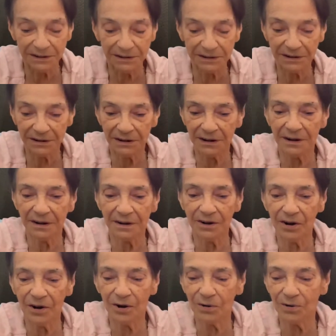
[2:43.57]
At the, the
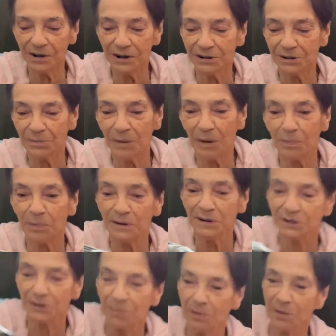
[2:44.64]
Cunningham Drive one. my
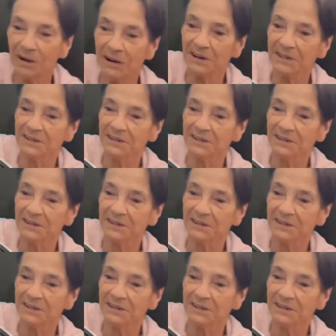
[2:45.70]
pizza pan.